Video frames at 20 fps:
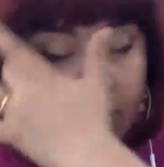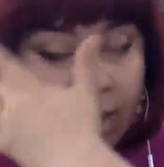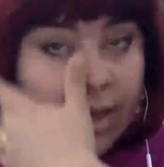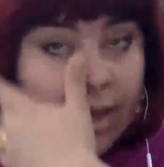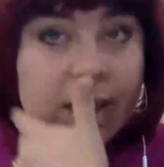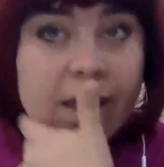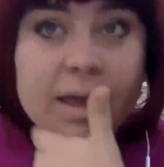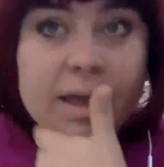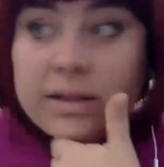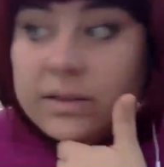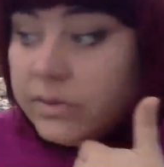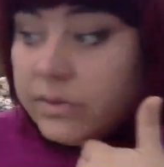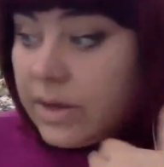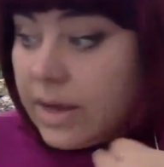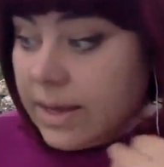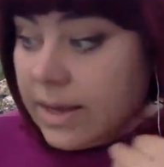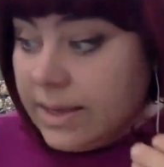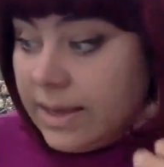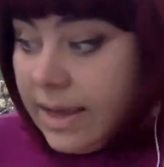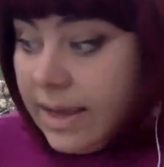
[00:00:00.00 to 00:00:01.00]
And
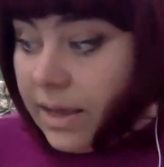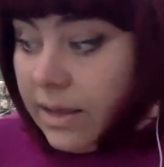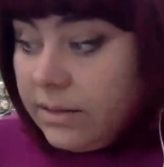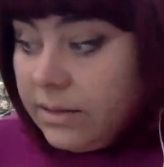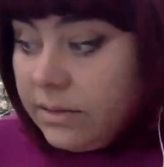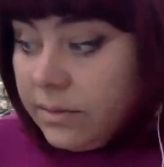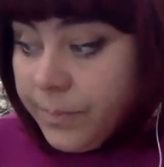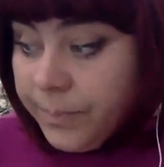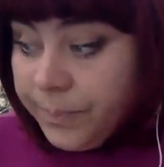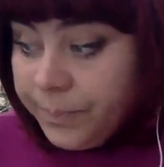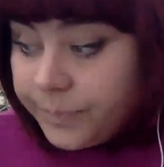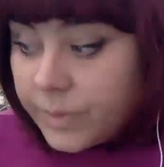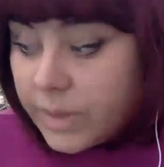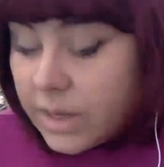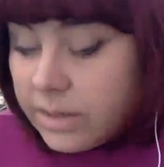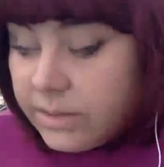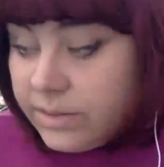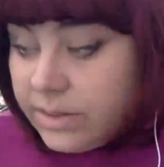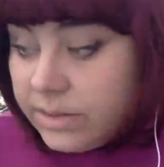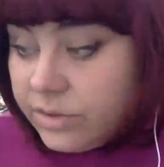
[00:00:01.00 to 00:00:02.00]
again,
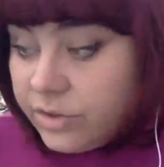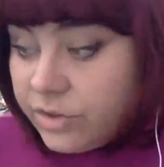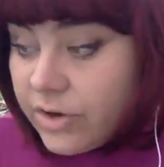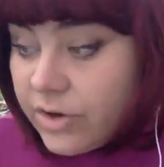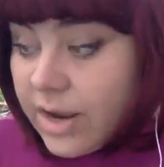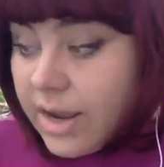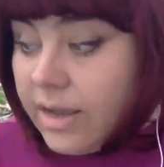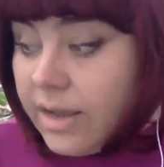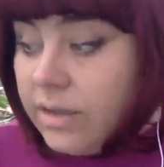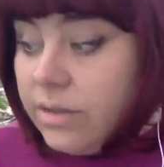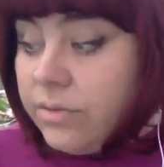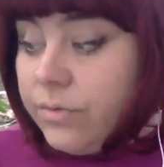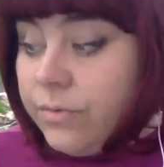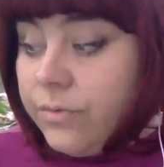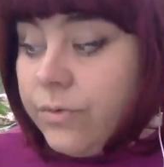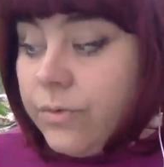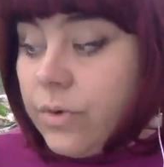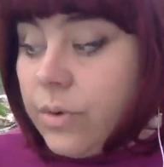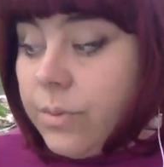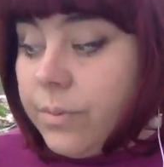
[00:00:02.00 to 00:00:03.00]
the trine
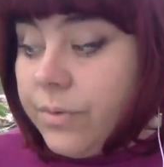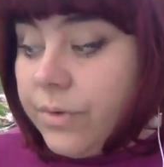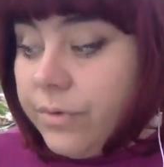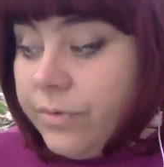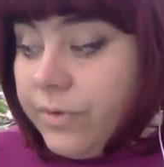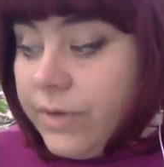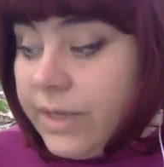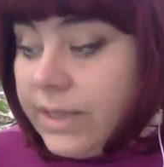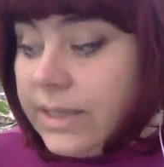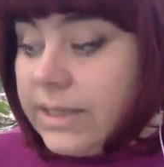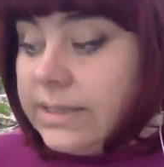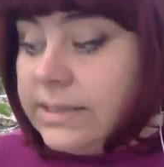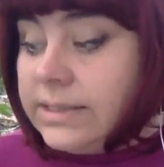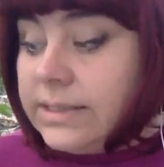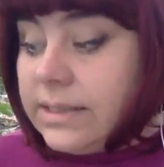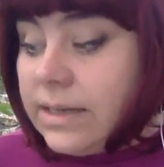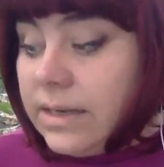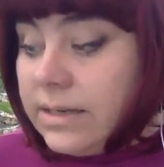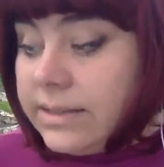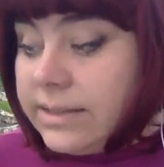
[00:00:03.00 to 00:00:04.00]
from
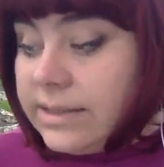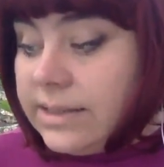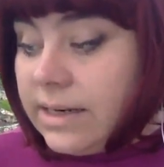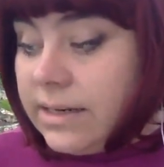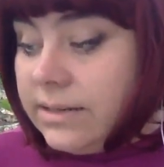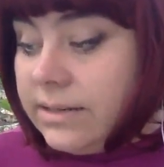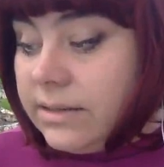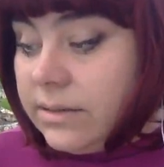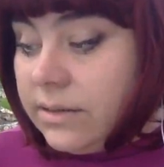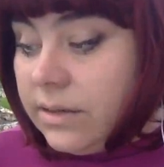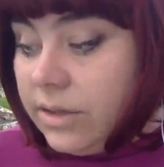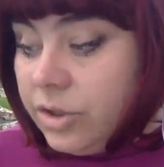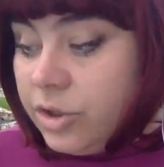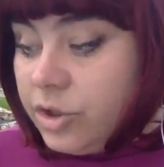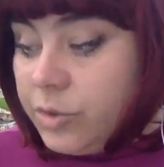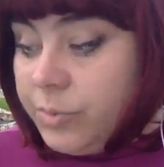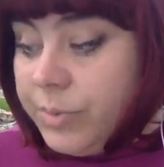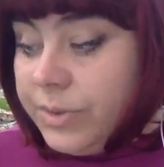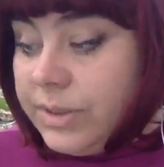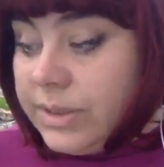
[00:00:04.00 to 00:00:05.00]
Venus and Saturn and
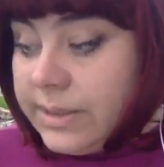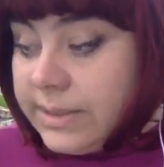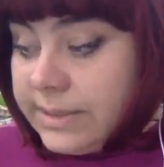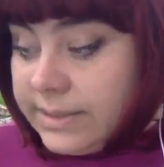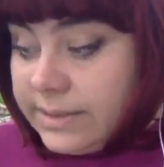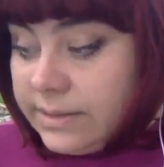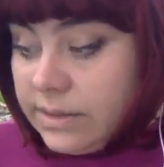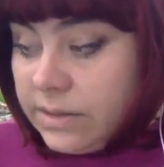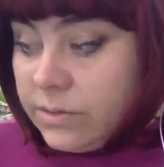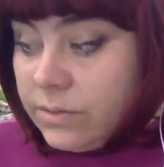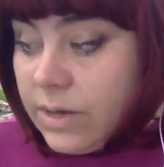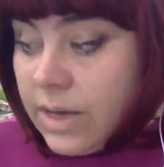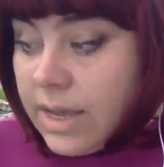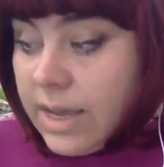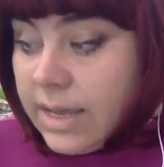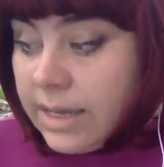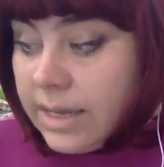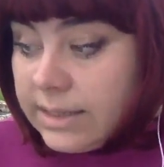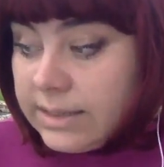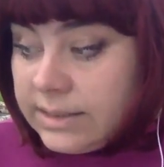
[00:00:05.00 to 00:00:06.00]
Jupiter is still
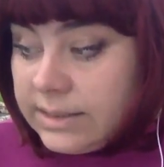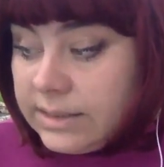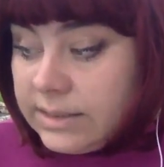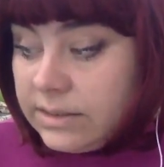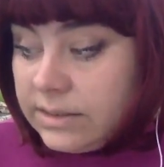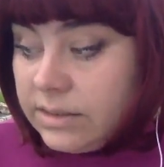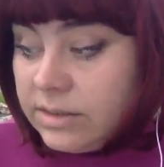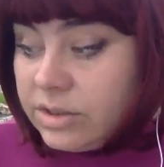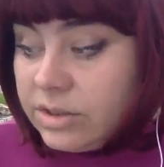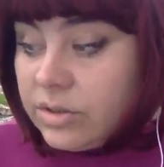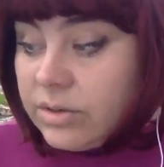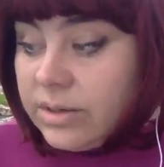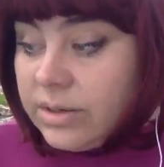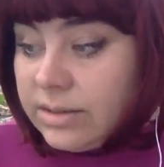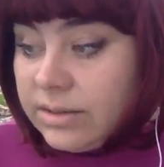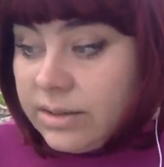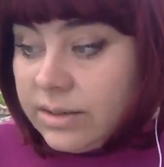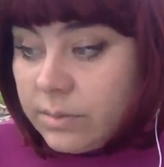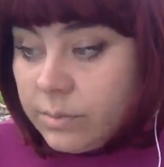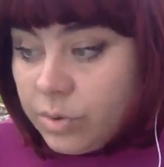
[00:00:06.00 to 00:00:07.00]
existing, so
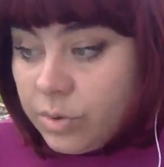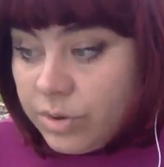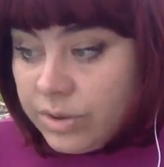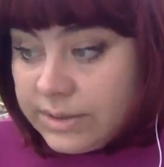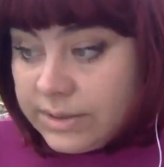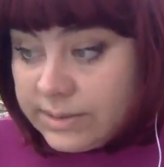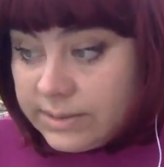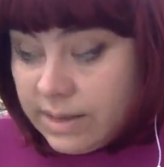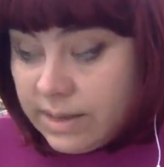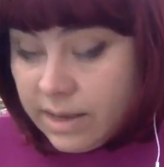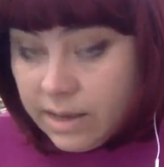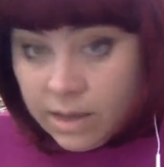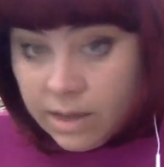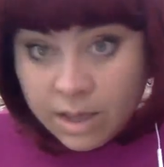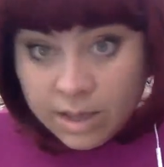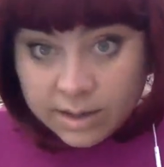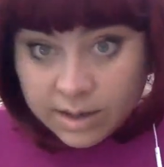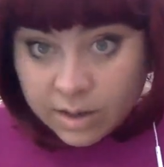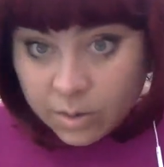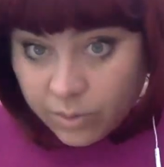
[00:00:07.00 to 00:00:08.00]
another harmonious day.
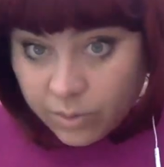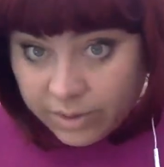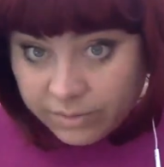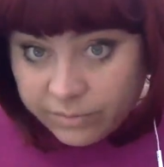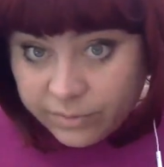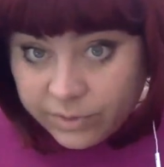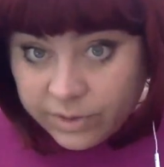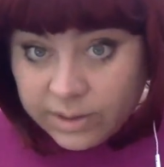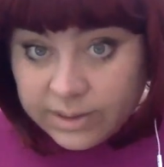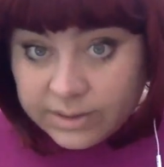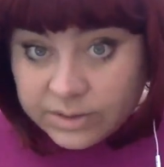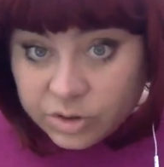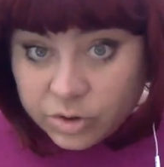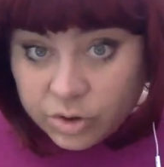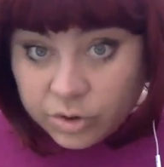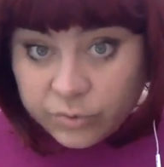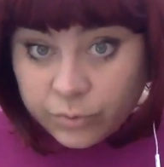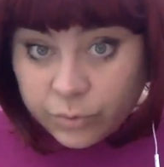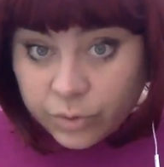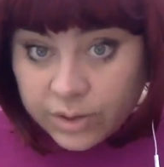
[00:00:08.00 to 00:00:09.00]
However, let's
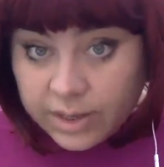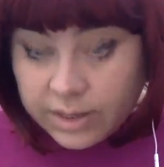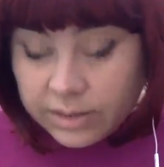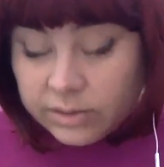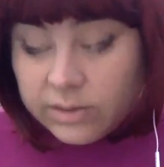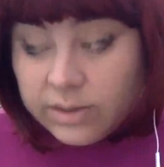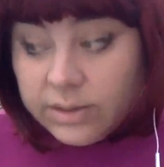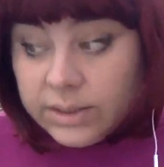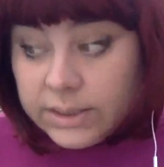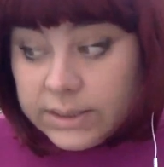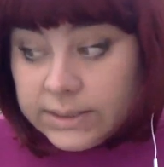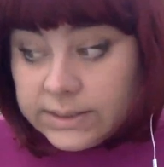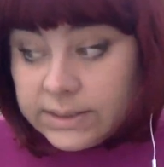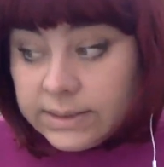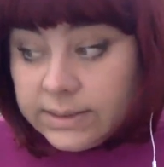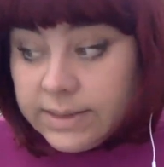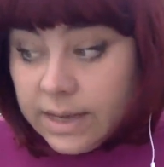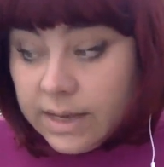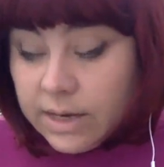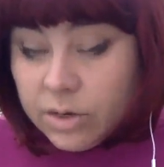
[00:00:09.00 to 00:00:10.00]
not forget that it's
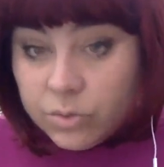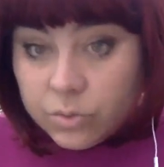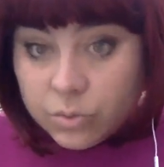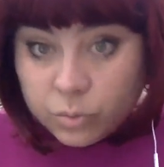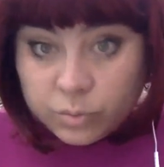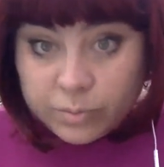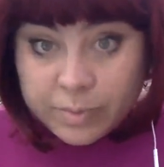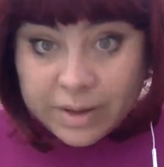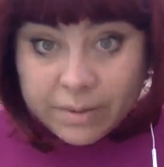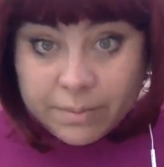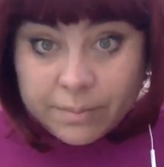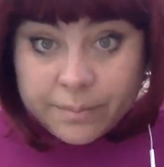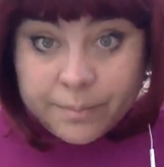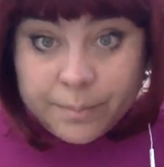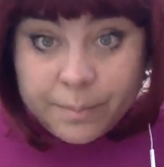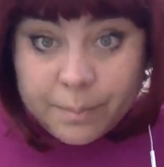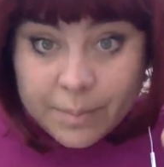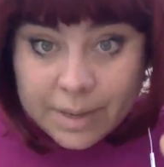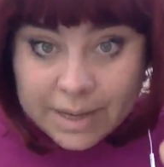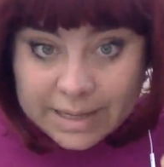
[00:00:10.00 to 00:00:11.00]
a day ruled by
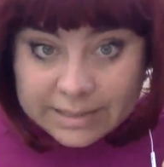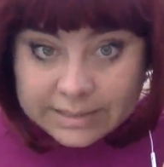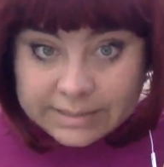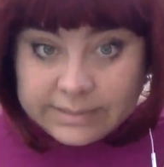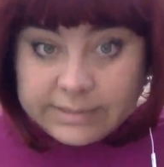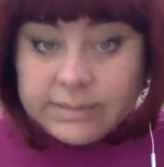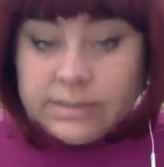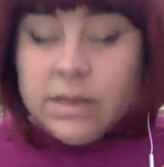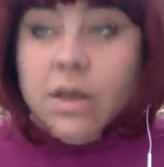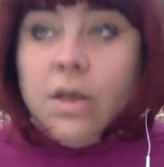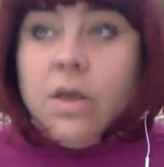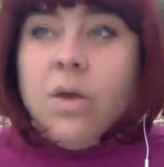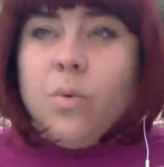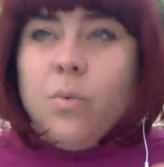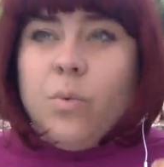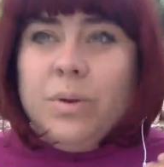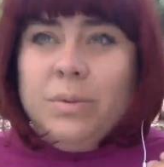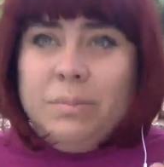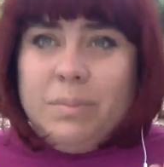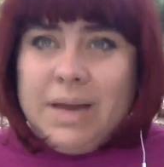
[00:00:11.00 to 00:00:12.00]
Mars.
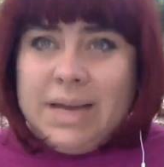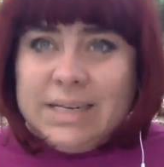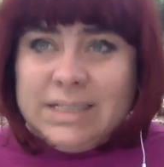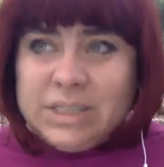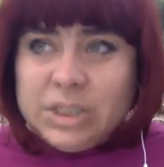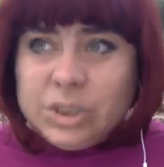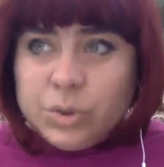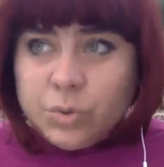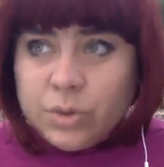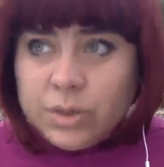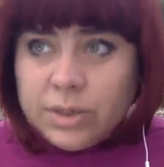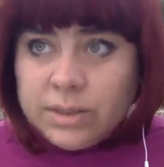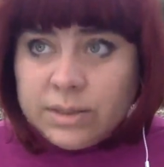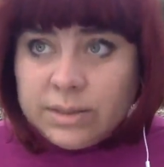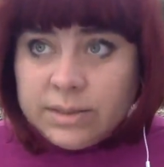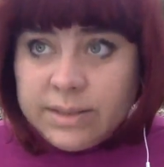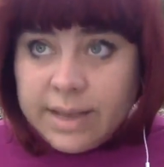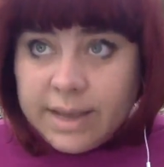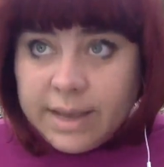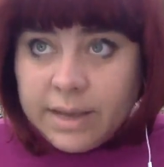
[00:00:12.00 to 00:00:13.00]
When Mars is ruling
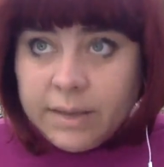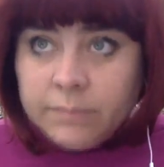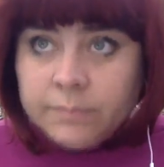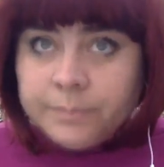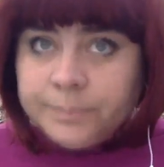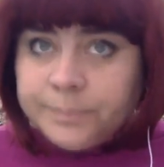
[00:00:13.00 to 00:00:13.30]
the day,